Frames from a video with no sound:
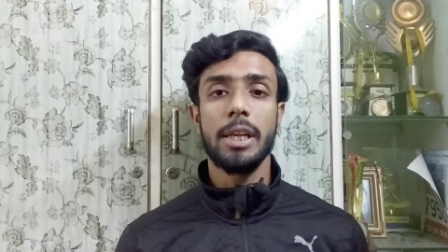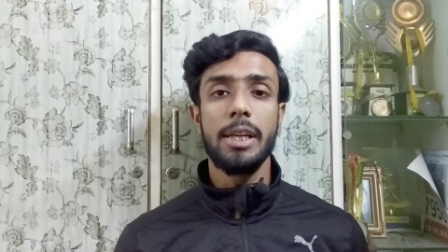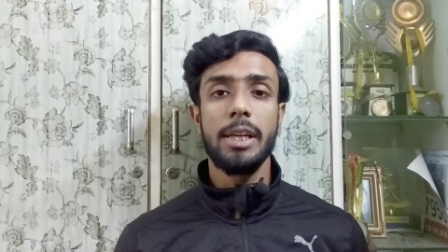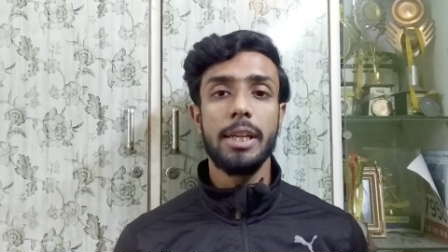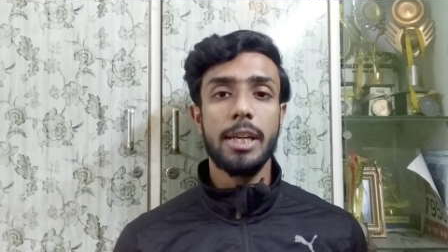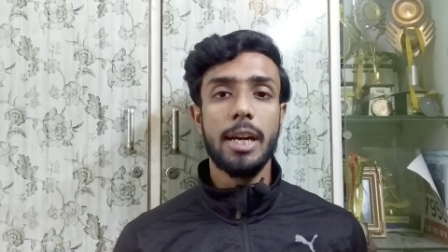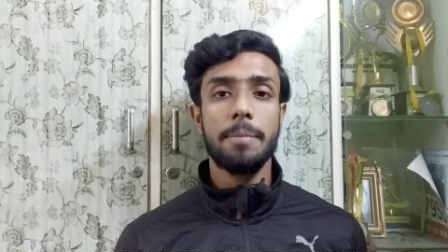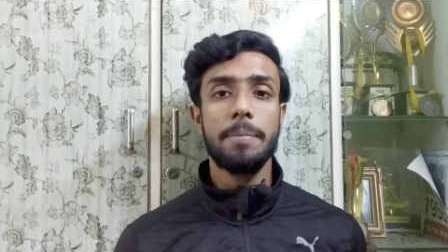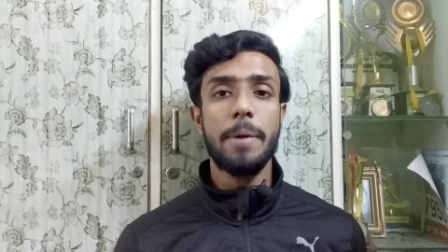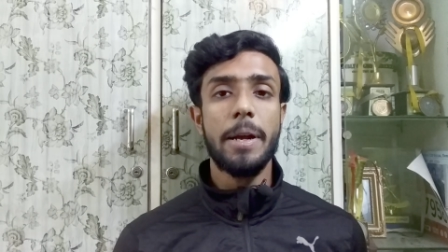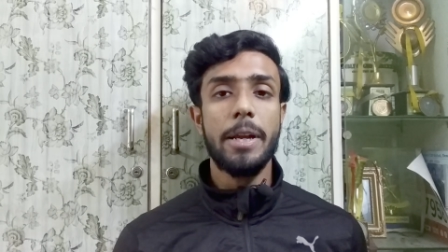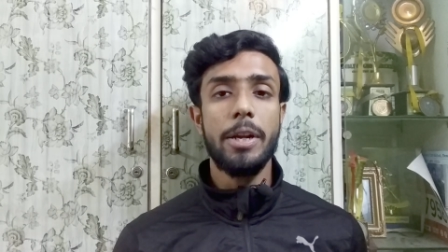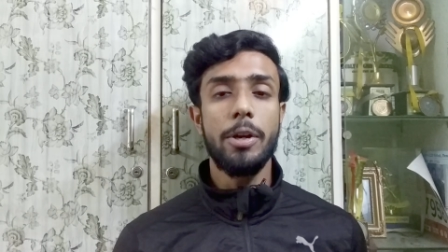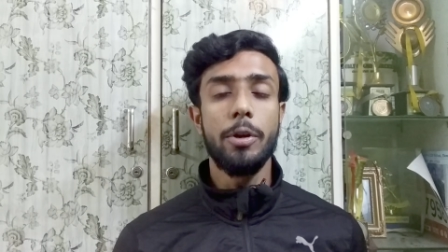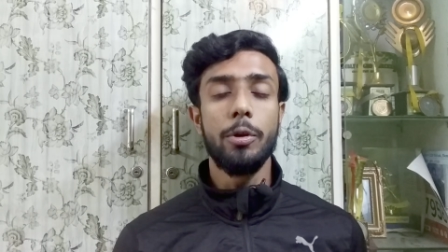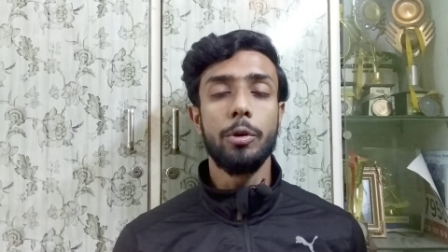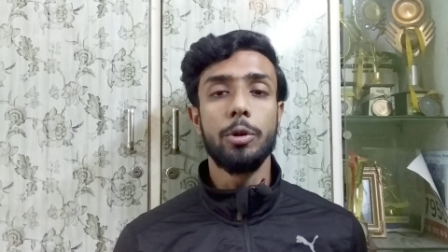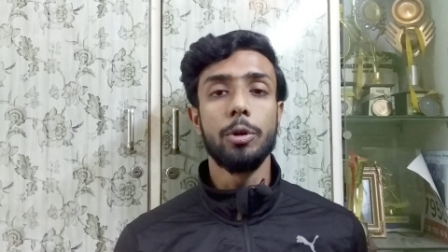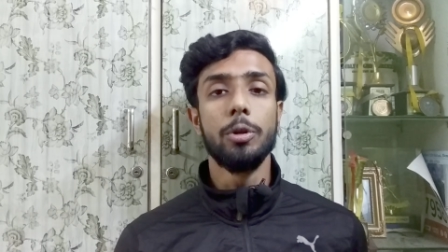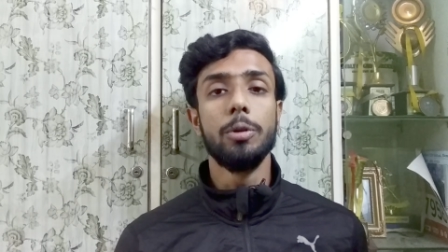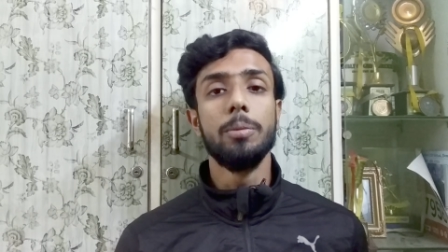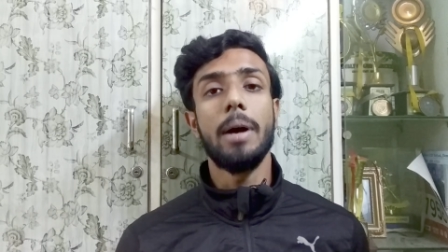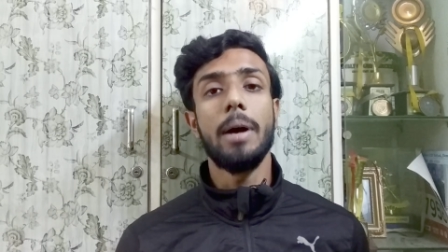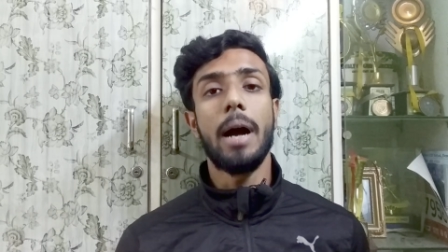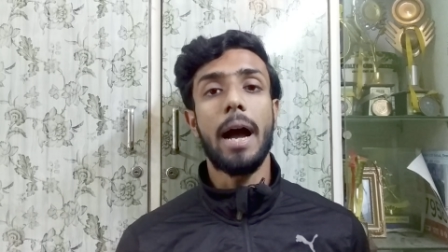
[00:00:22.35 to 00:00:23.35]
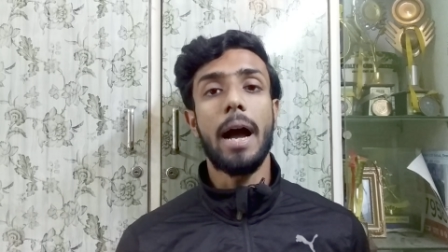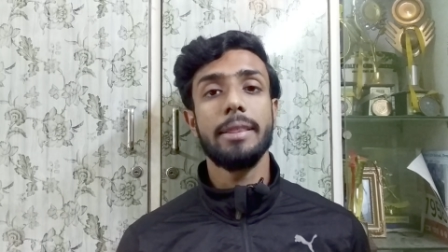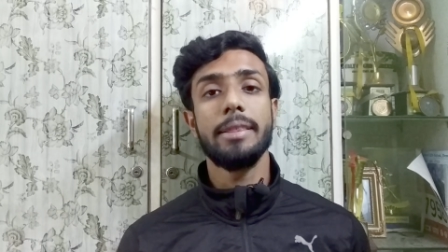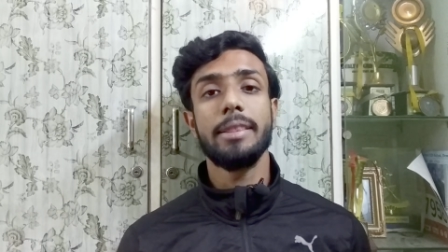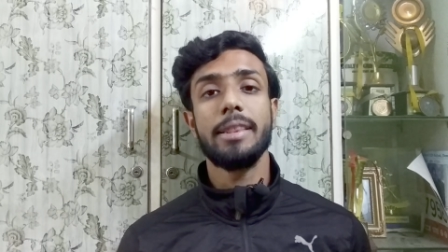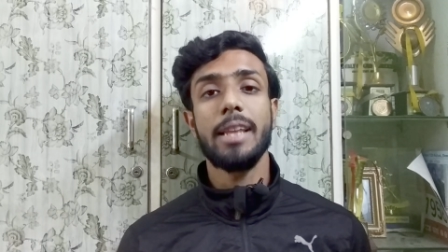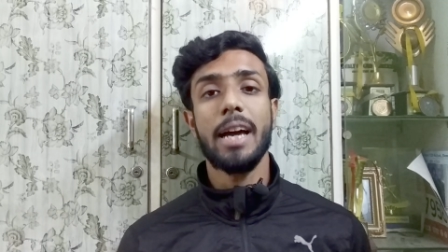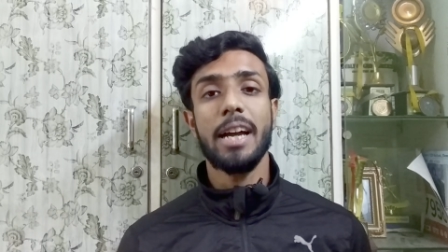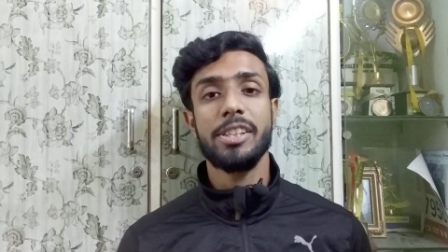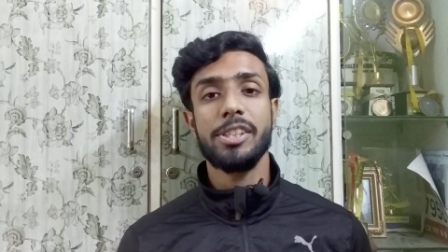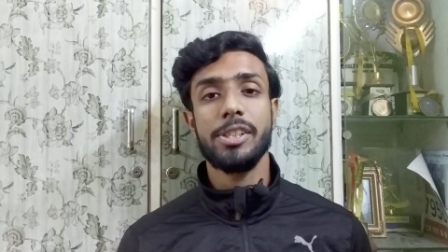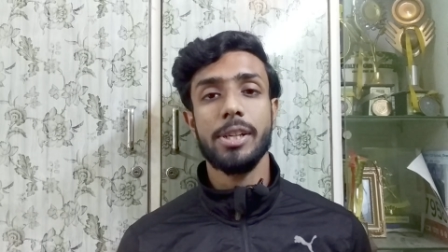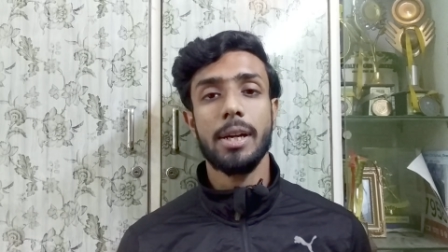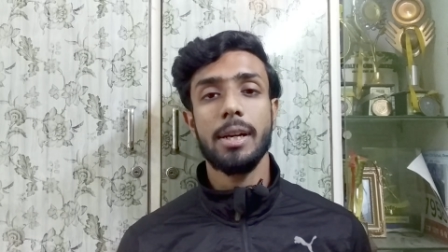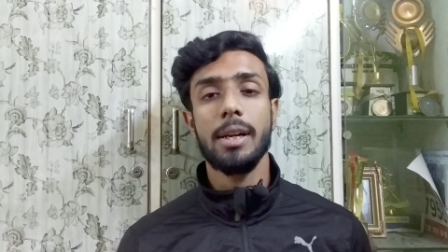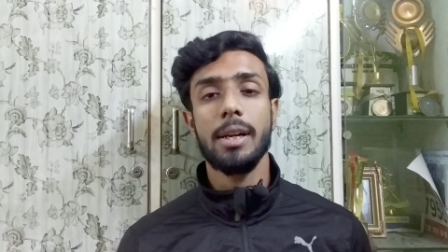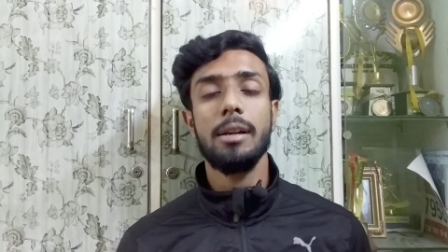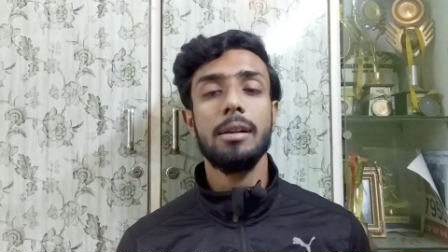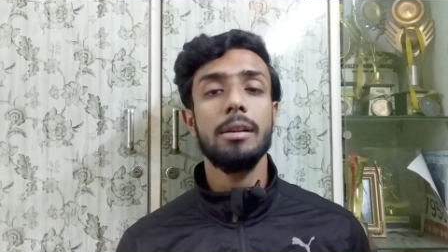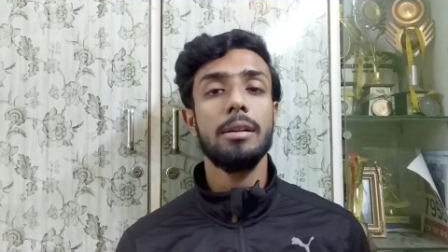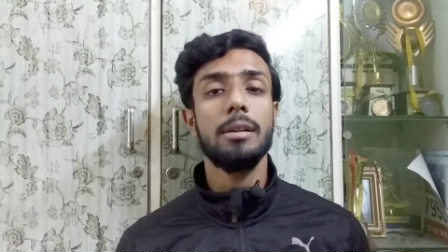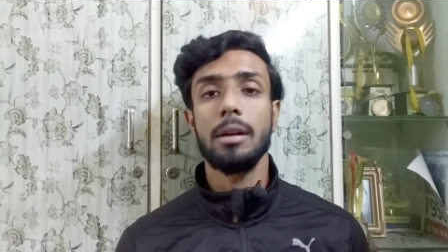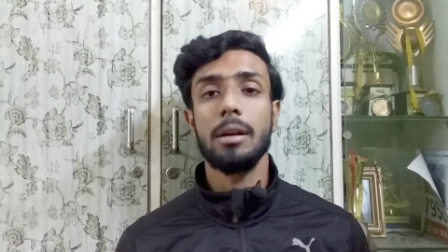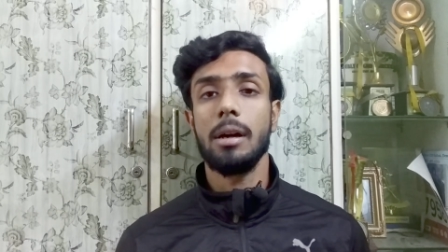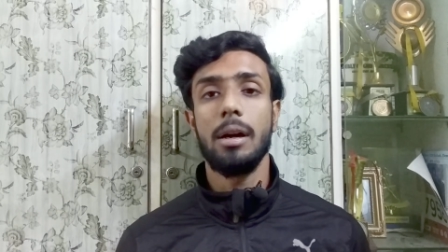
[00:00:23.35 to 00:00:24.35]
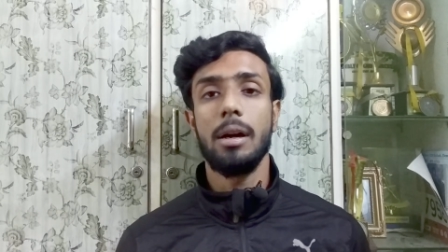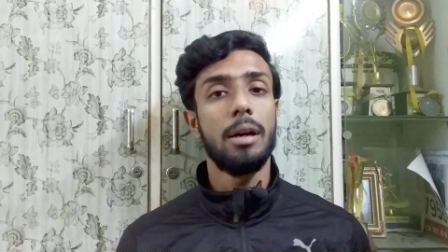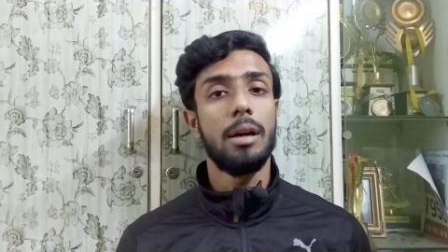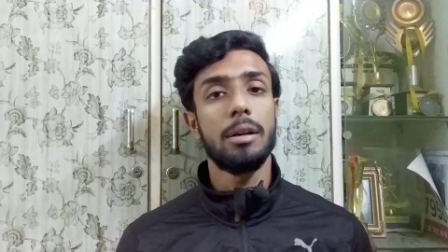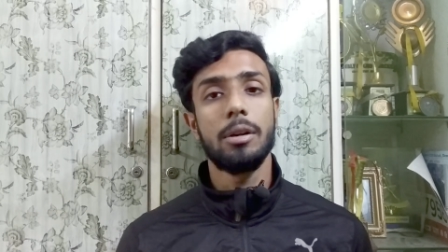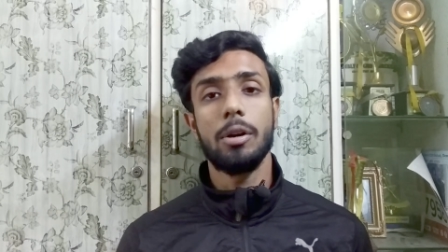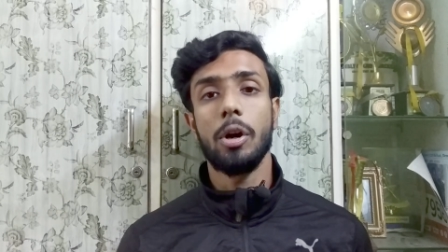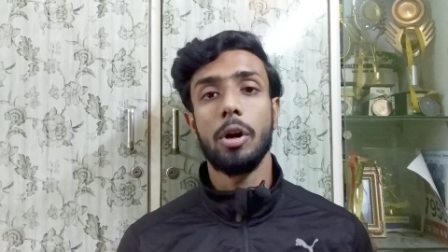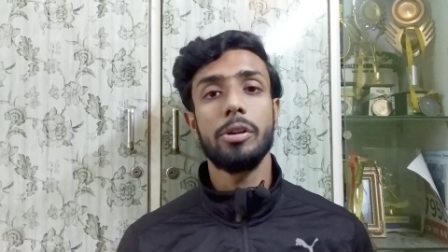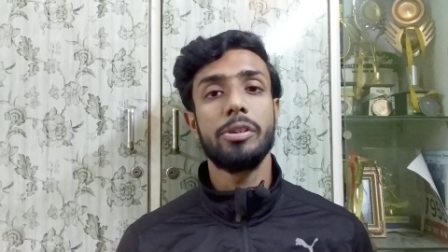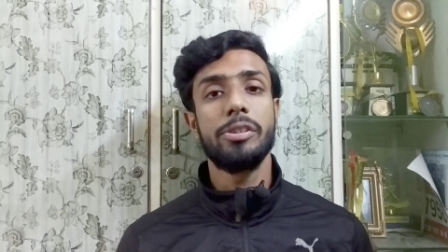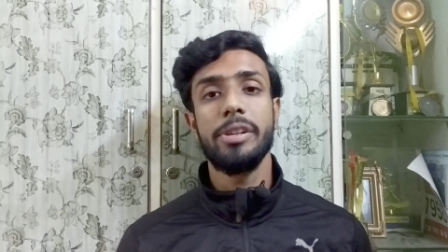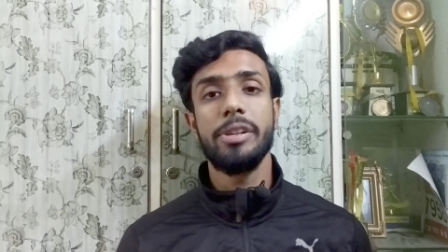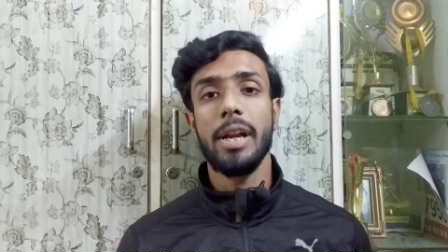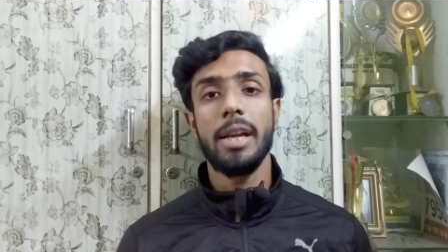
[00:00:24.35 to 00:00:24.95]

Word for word: deleted by youtube and that channel uh, got